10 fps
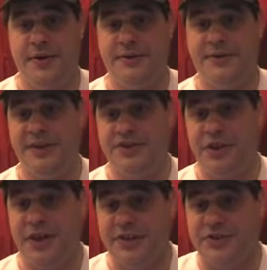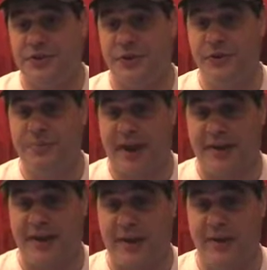Did you get screwed by
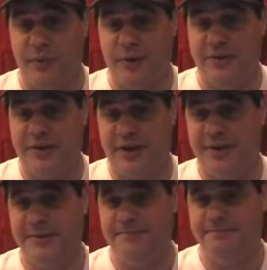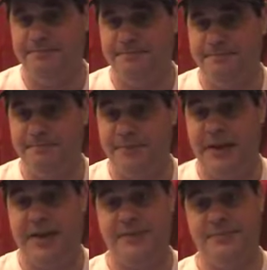Kerry Wood tonight?
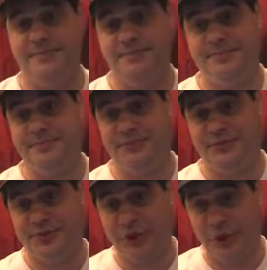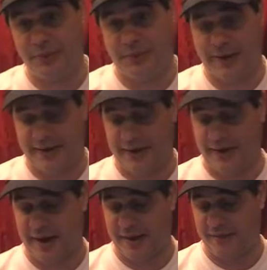Well, two of my
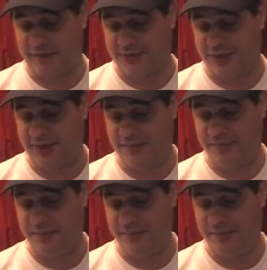handicappers did.